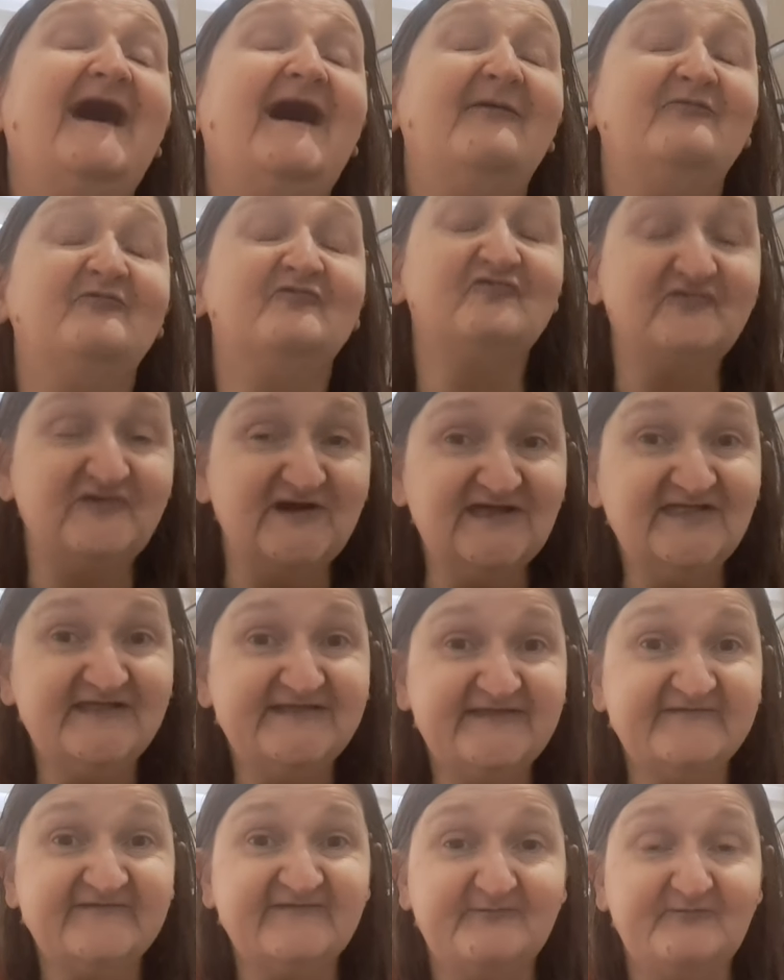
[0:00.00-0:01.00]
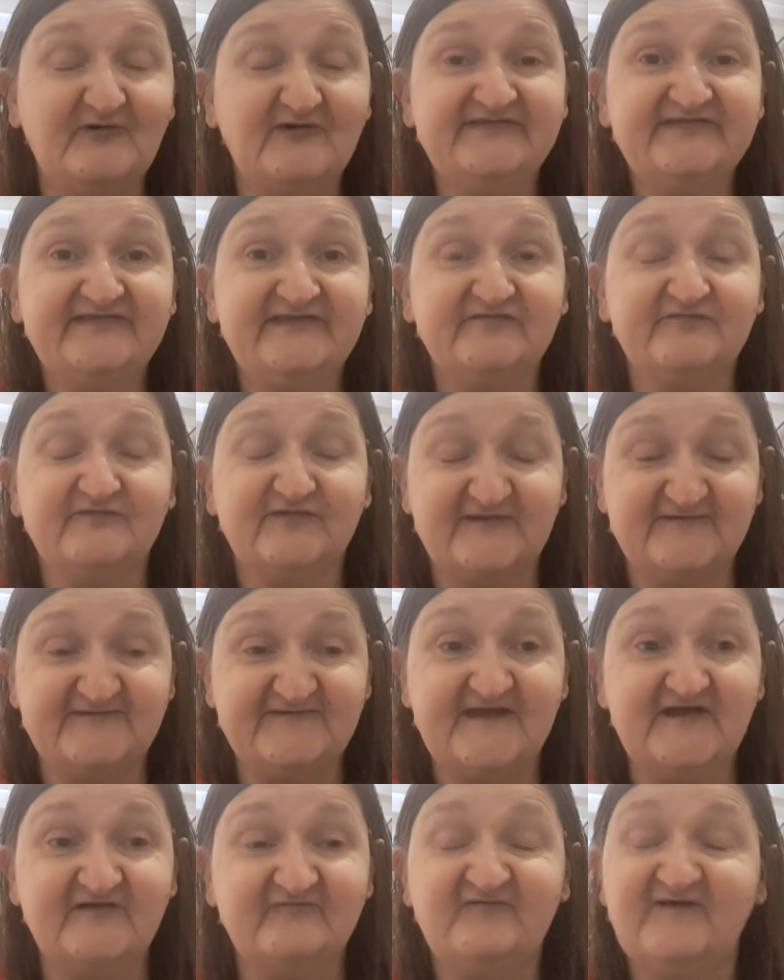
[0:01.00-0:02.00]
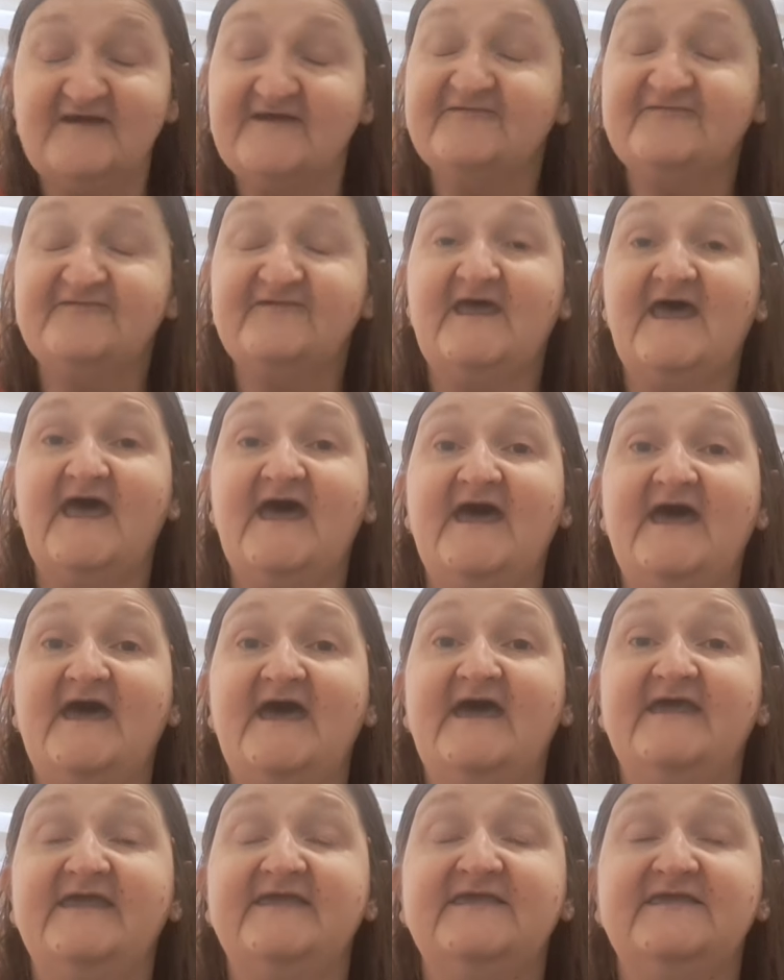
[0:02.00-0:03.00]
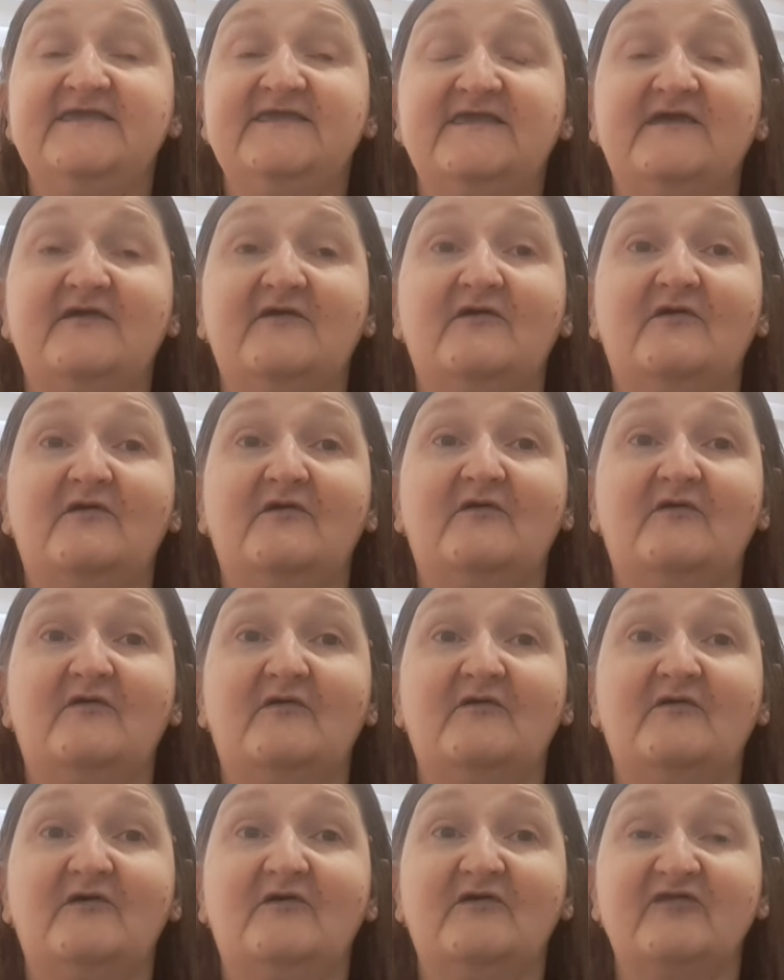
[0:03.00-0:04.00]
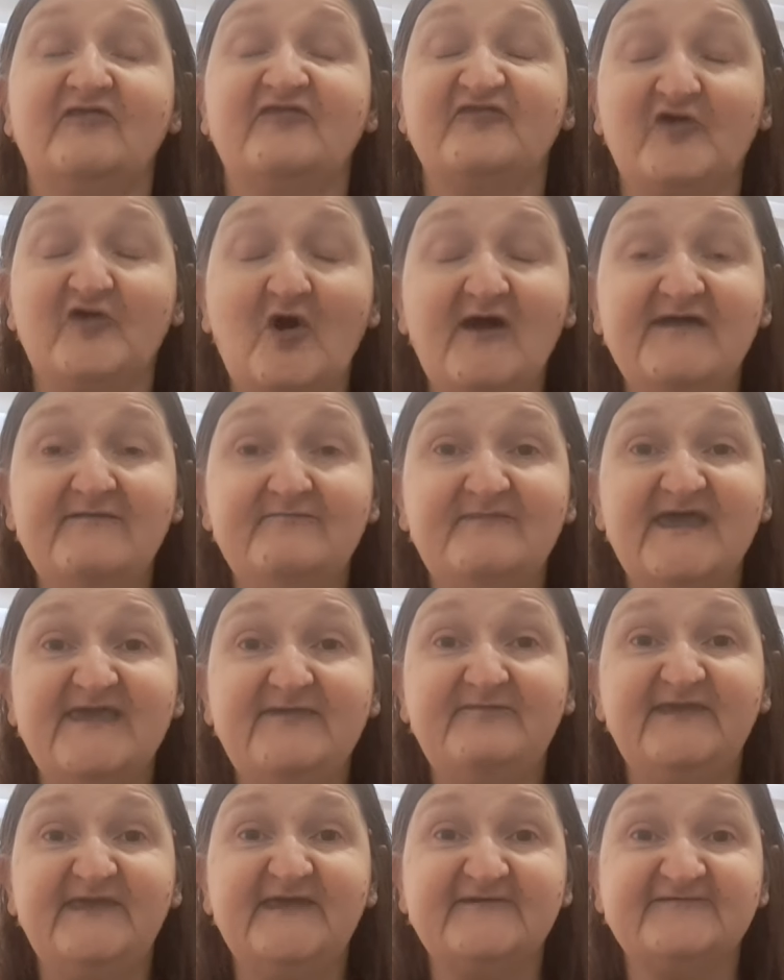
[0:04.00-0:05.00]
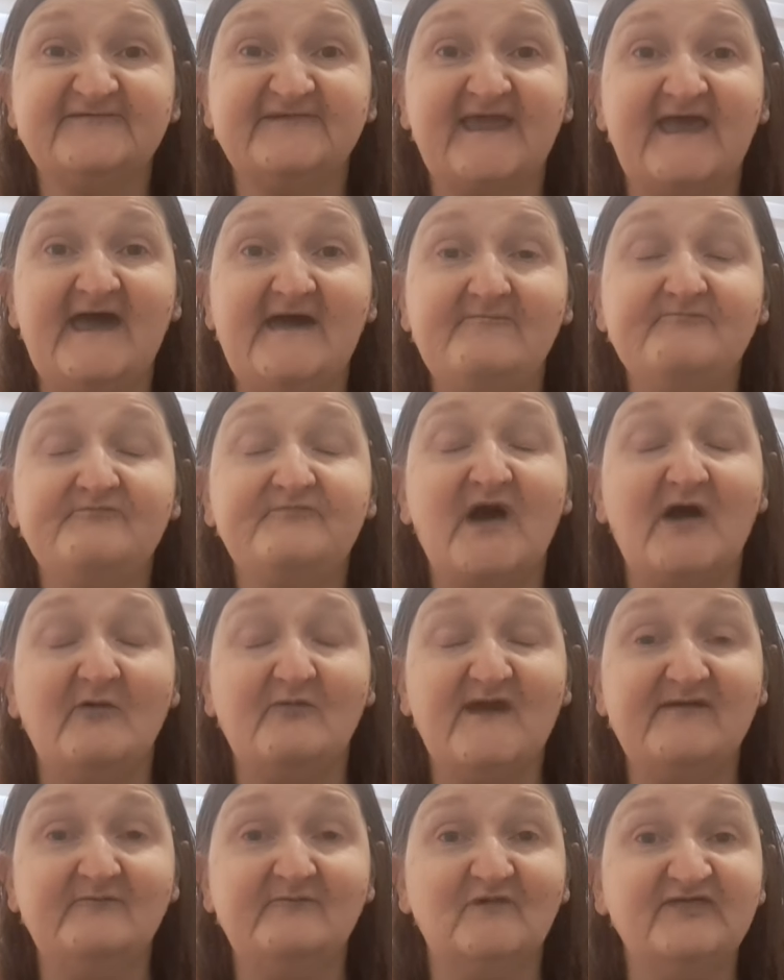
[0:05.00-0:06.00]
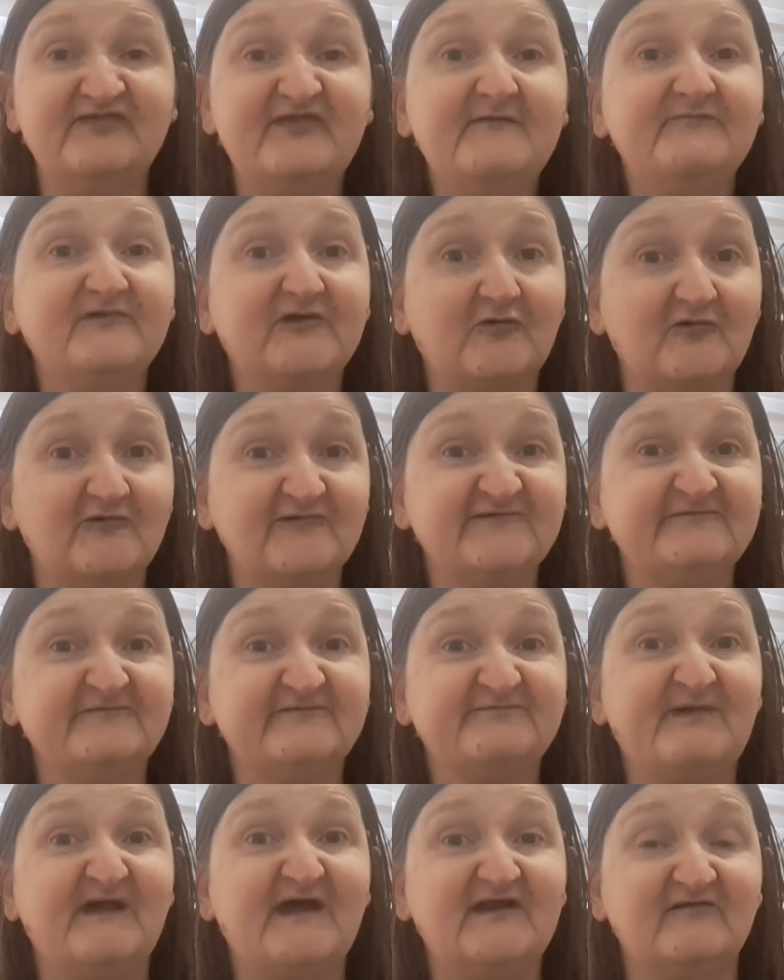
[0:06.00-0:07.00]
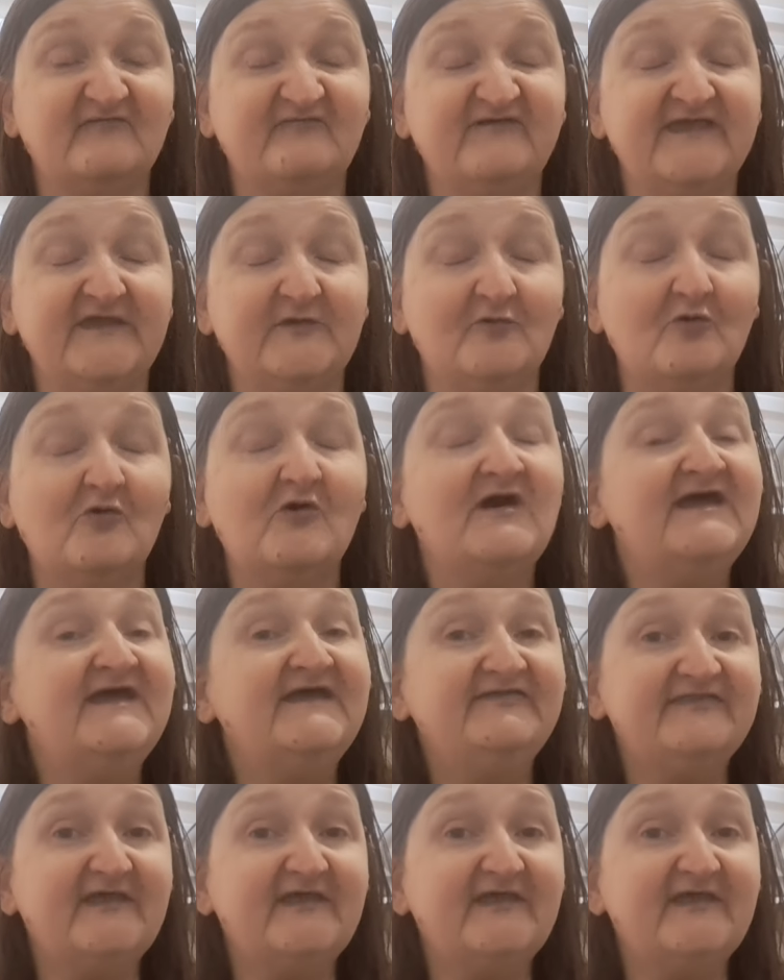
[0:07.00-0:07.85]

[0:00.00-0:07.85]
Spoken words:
I'm really disappointed with the service. I thought it might be a scam, but I went with it because it was part of AO.